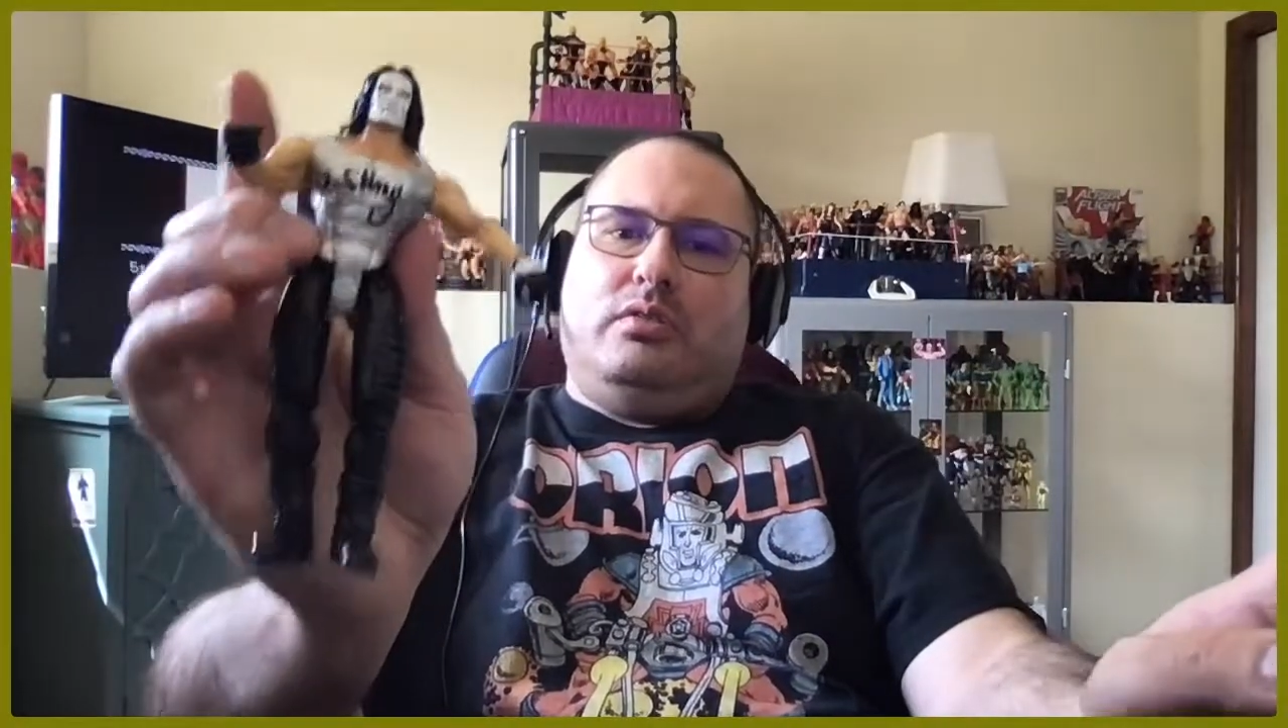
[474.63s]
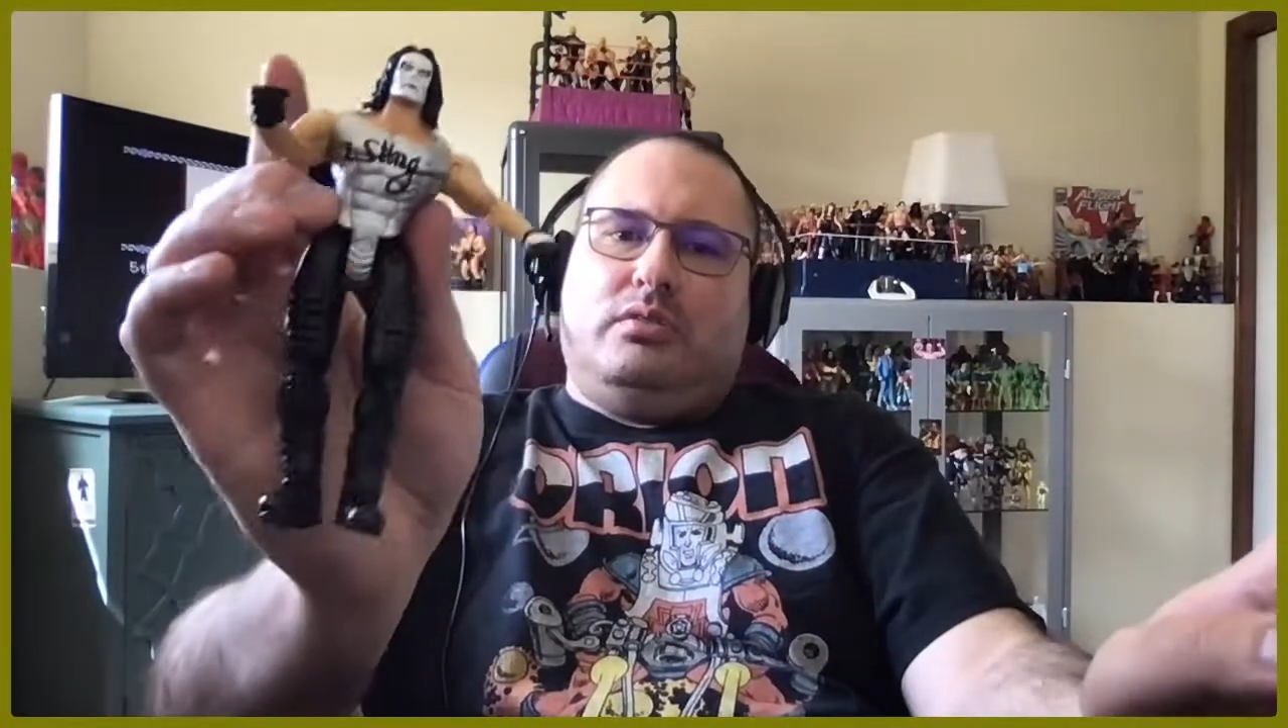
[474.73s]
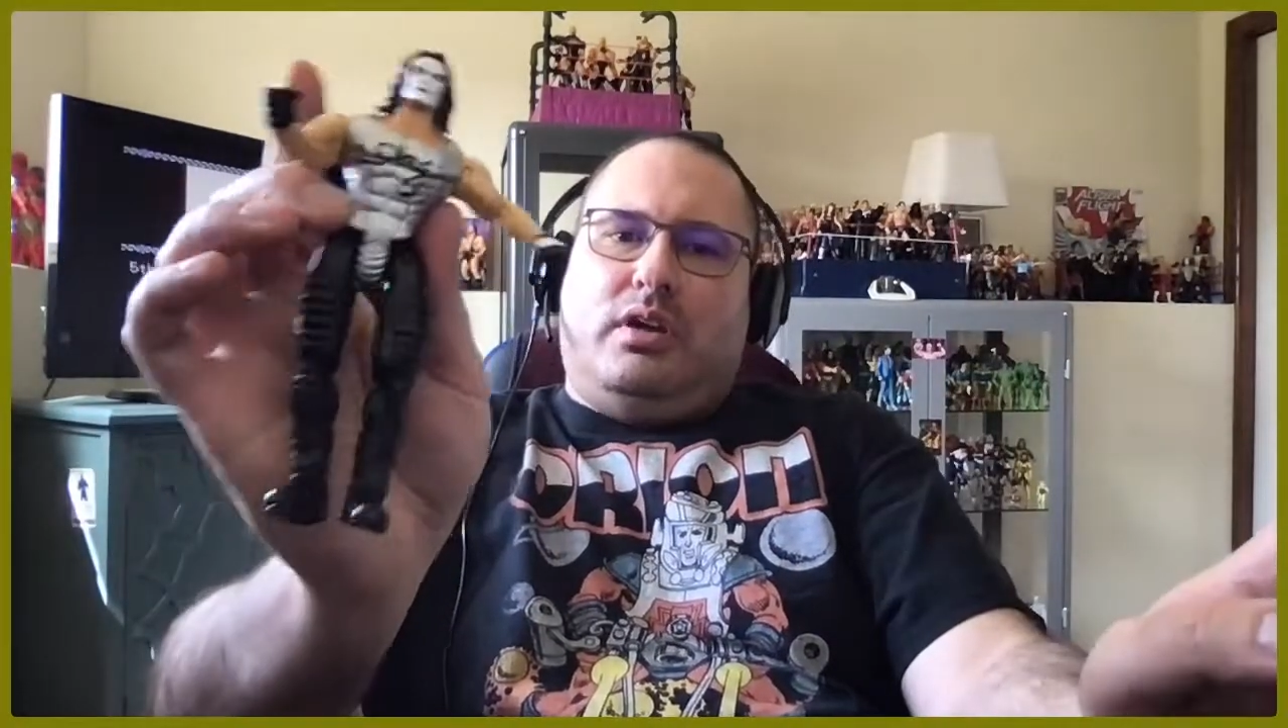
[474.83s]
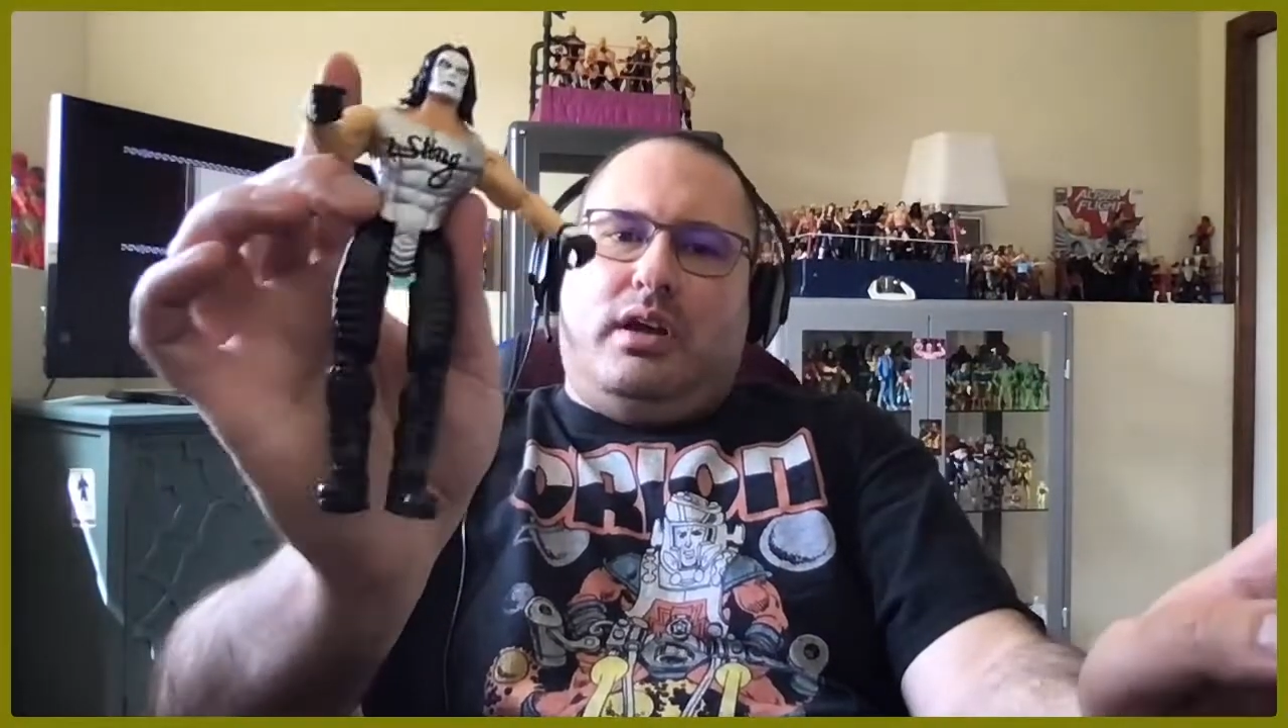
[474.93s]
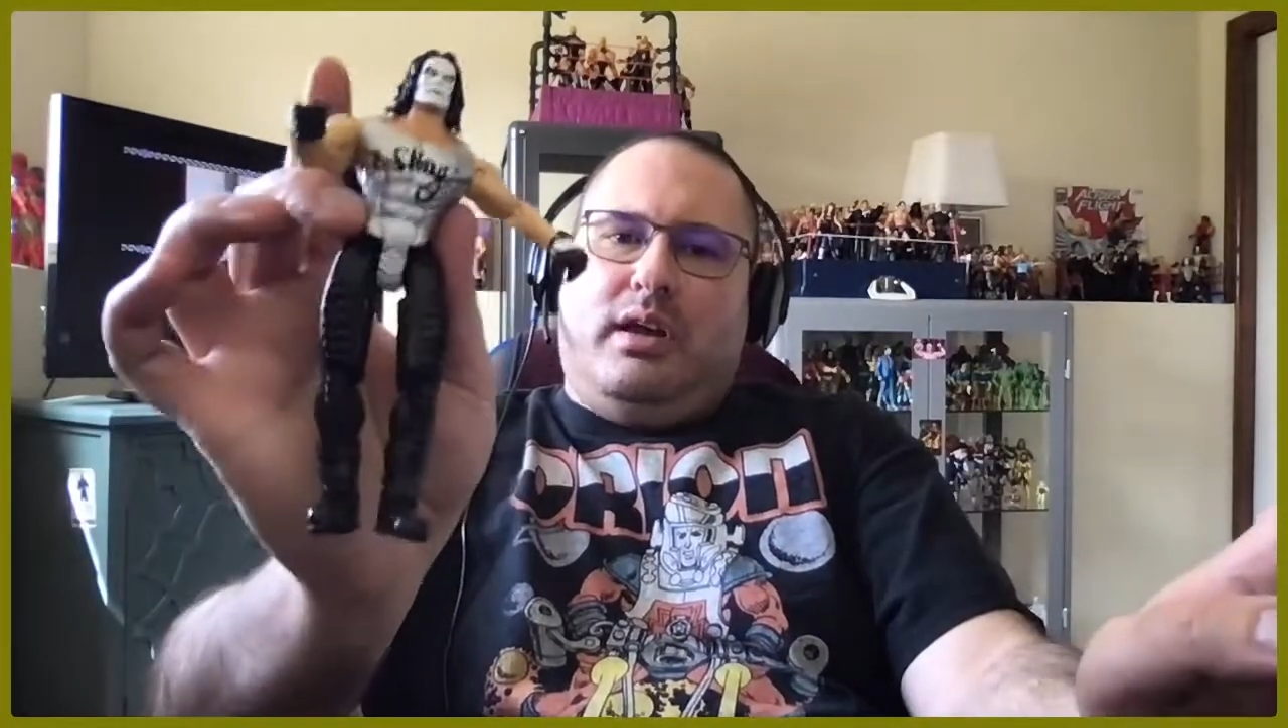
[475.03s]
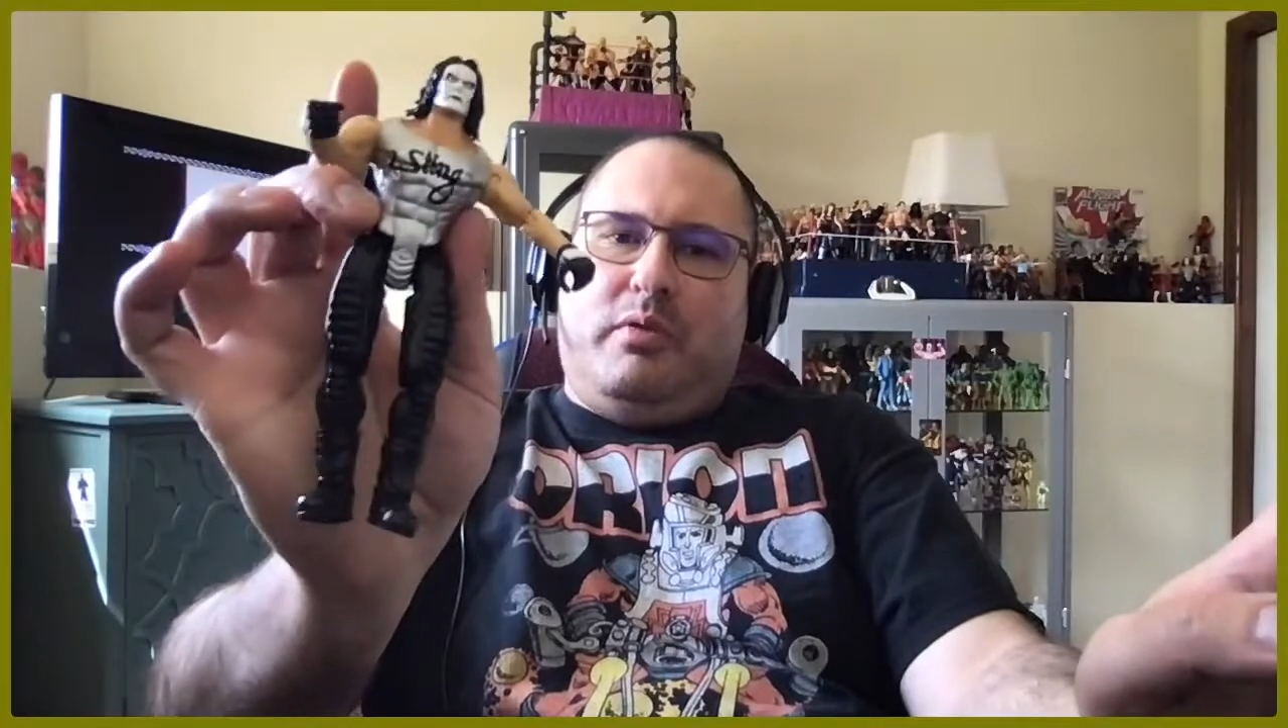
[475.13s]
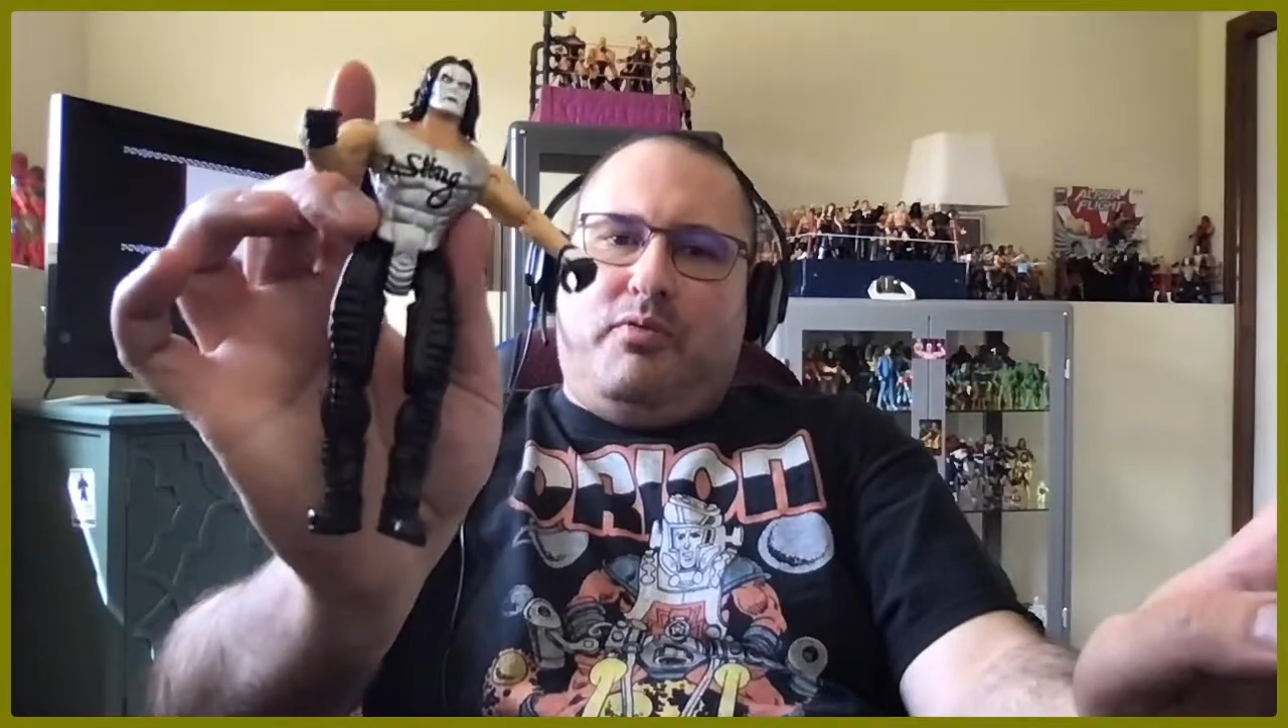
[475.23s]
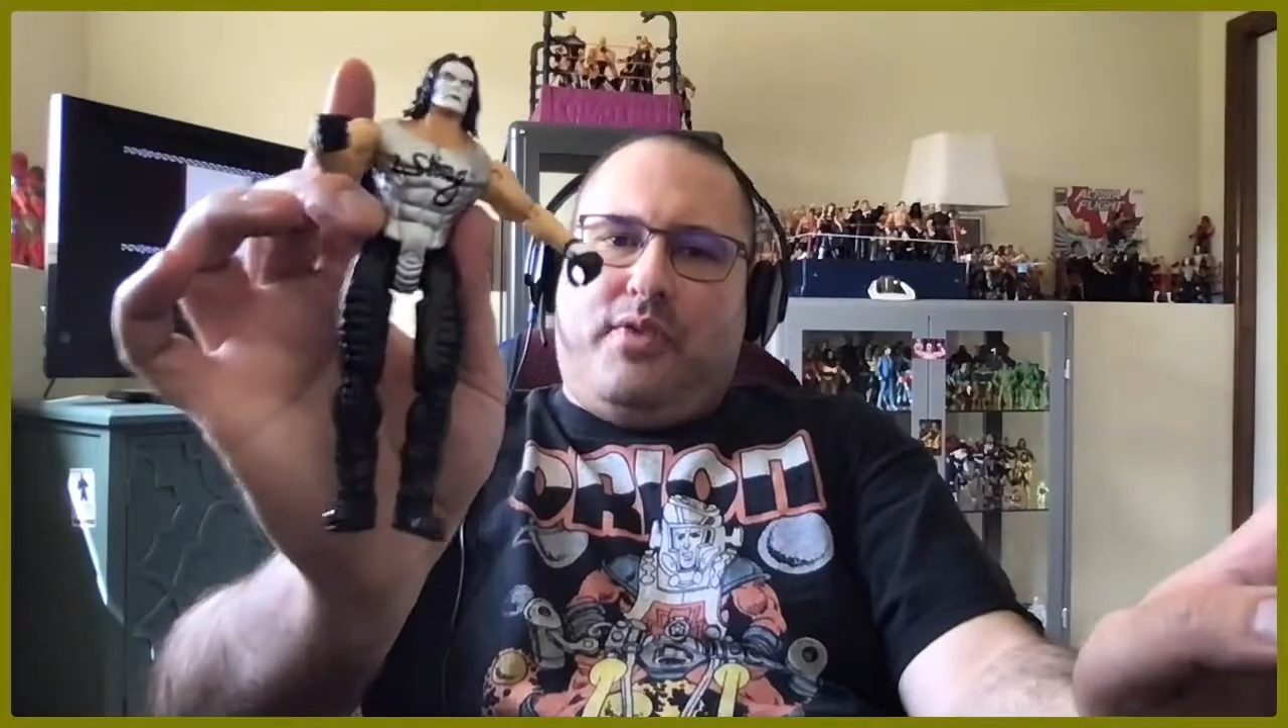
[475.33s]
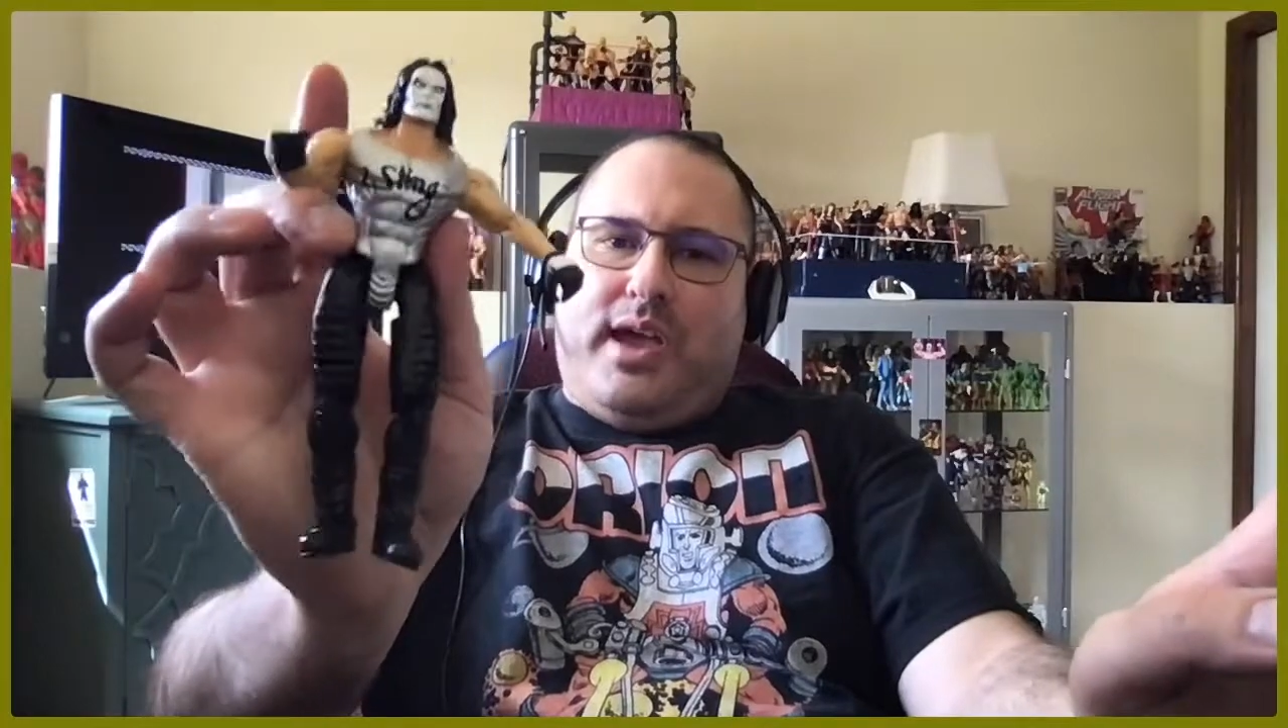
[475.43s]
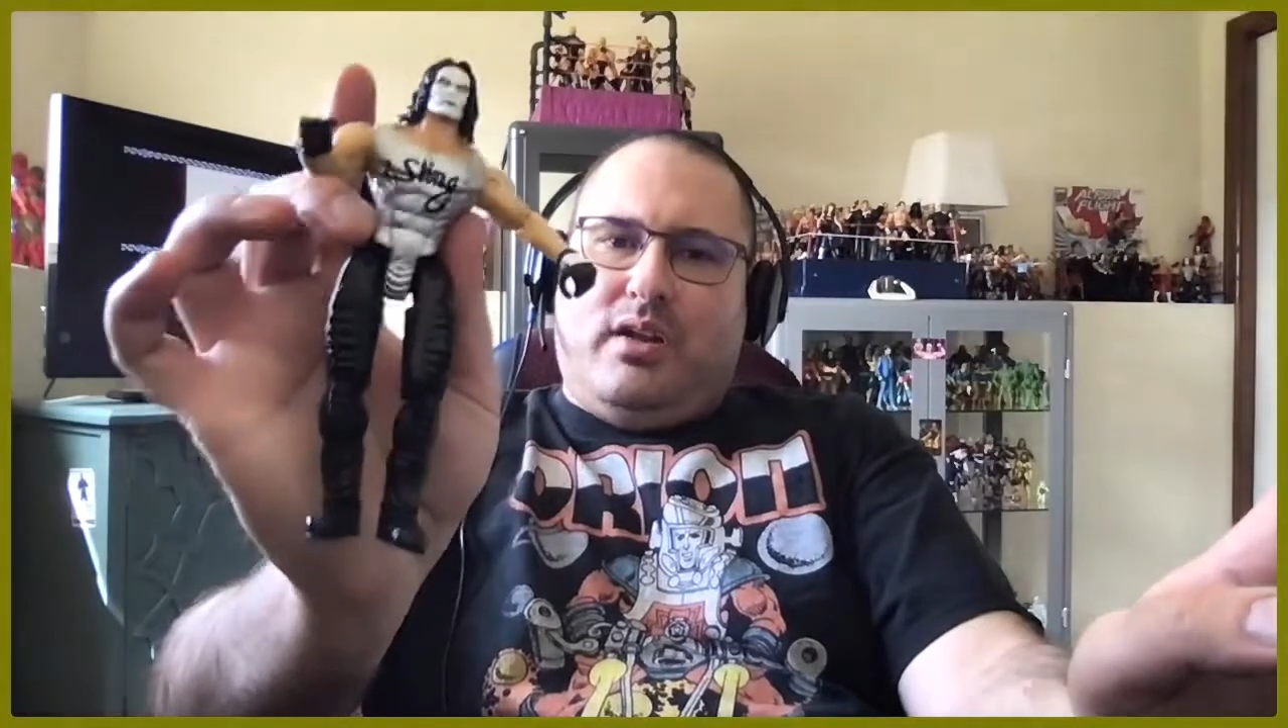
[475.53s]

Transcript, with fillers: I am a fan of